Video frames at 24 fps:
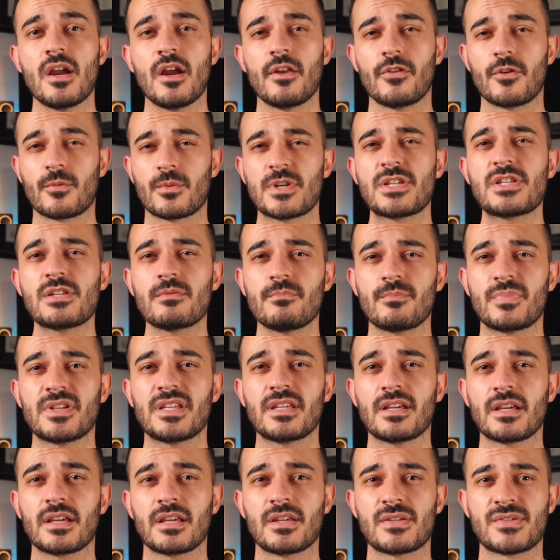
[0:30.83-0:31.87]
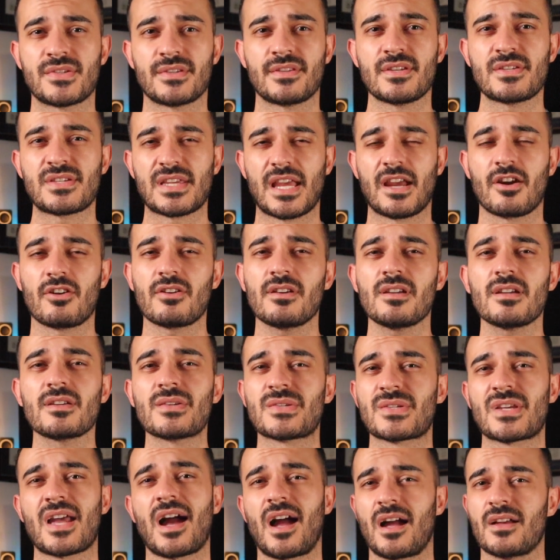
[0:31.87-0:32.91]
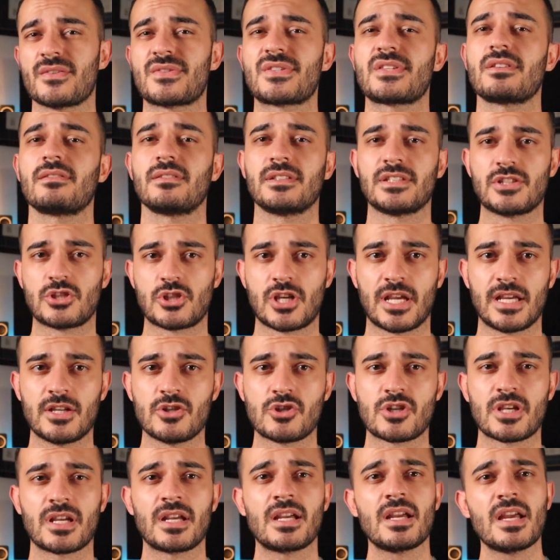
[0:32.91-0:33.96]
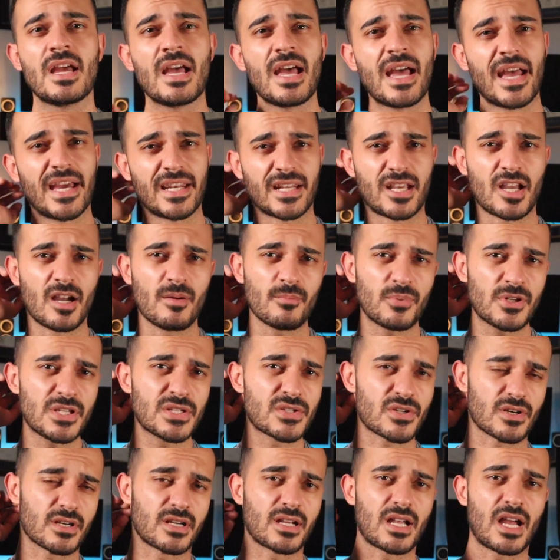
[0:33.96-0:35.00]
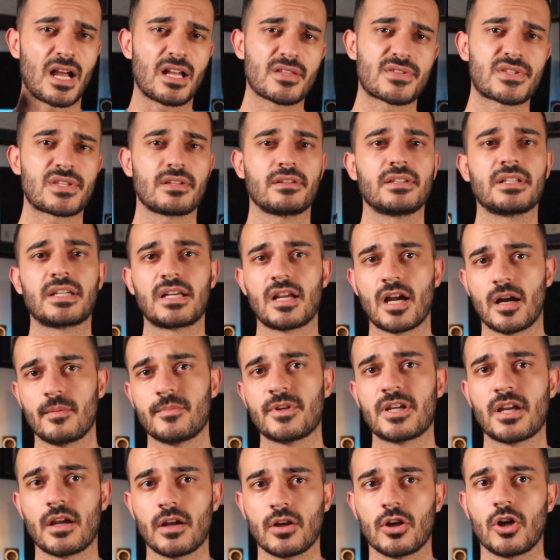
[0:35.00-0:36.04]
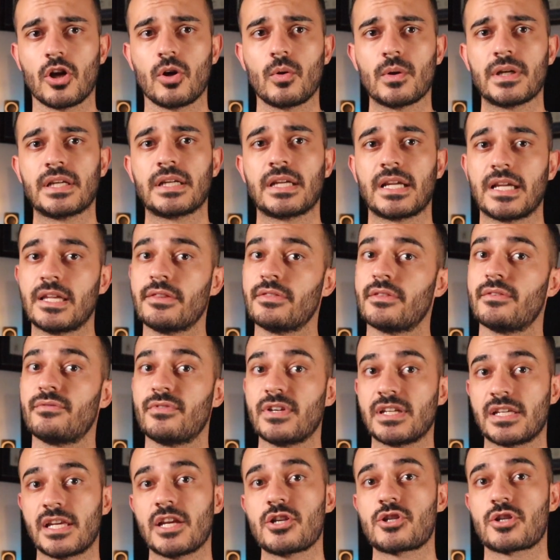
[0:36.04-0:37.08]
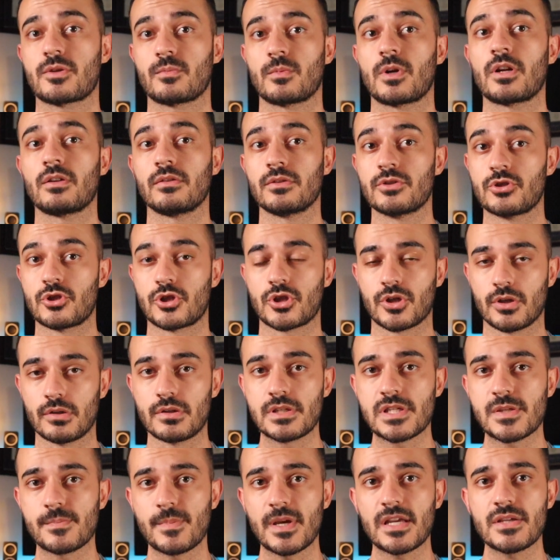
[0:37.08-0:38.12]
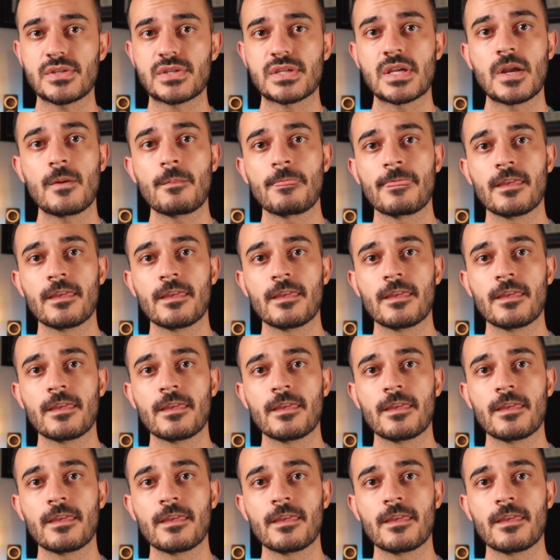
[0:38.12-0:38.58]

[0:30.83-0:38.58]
The reason being is this area is constantly changing and companies are constantly coming and going in the vacation rental insurance space.